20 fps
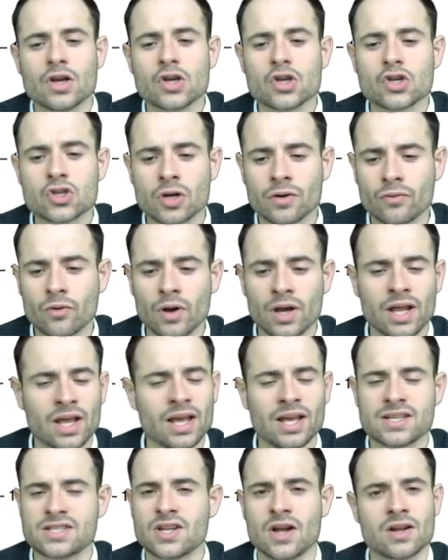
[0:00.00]
Chevrolet
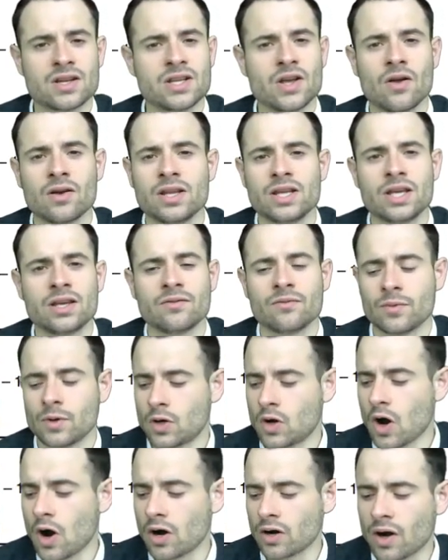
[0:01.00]
is not the only
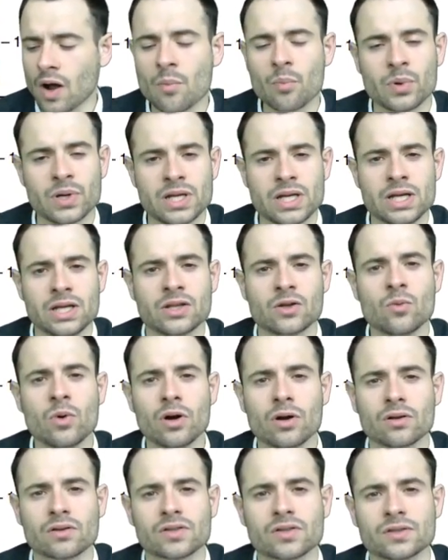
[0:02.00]
car company in the
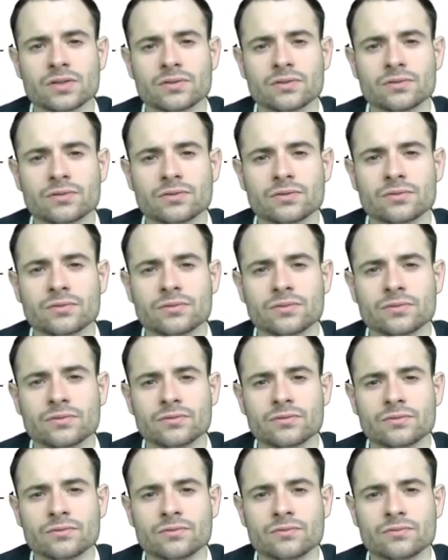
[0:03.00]
world.
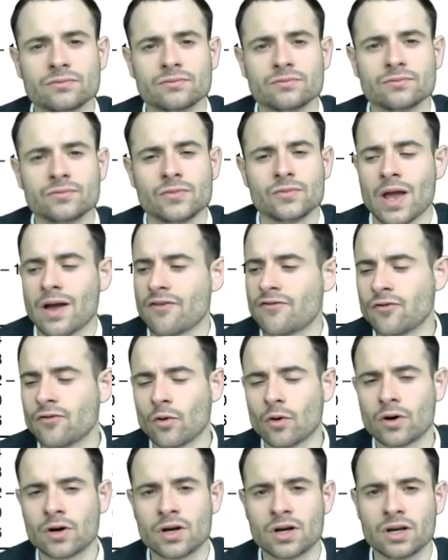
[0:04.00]
You have
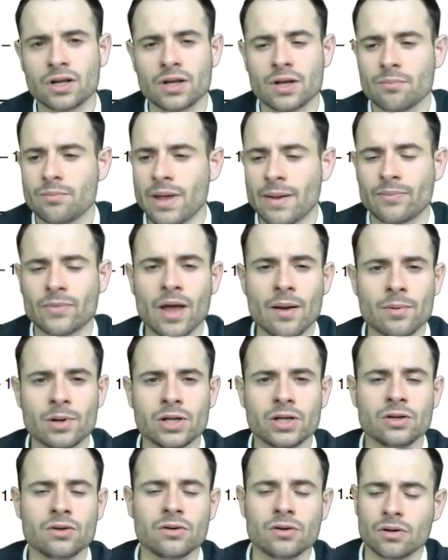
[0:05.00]
Ford,
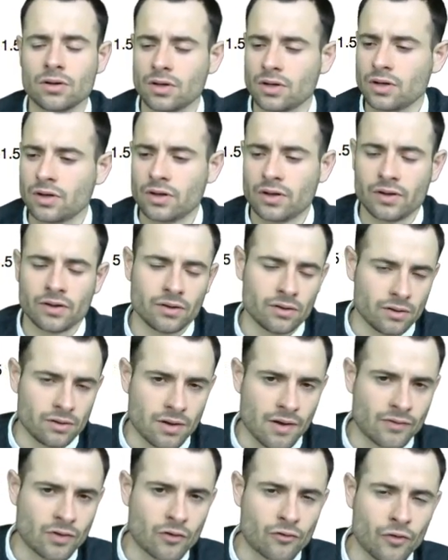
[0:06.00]
BMW, you
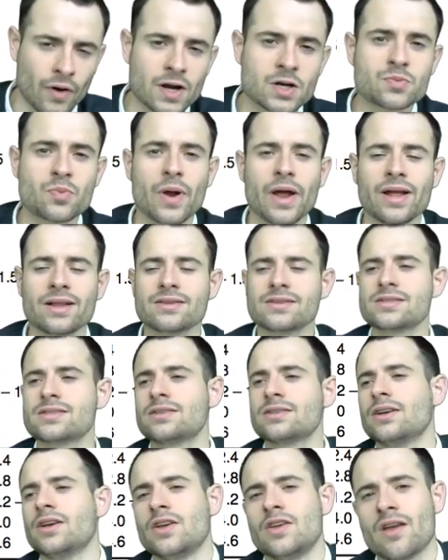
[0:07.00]
have the French brands,
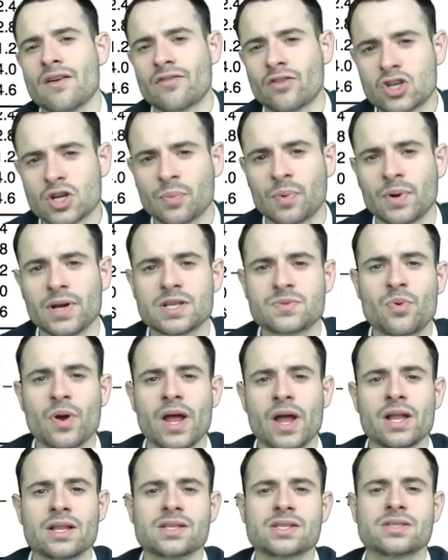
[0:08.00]
you have the Japanese
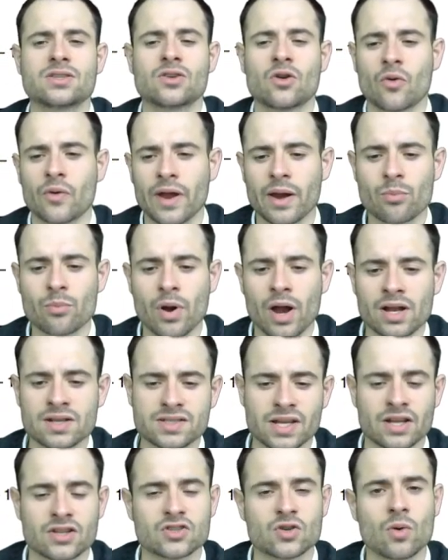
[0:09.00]
brands, the Korean brands,
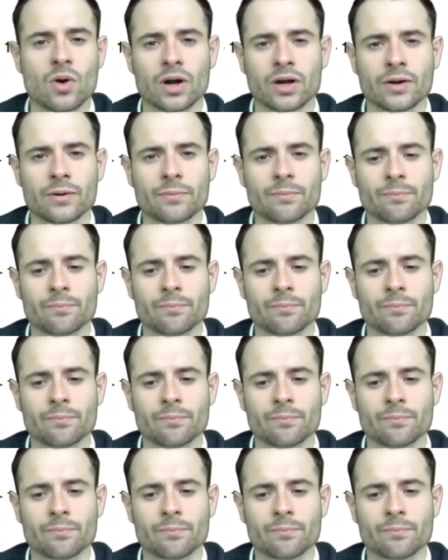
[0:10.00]
and so on.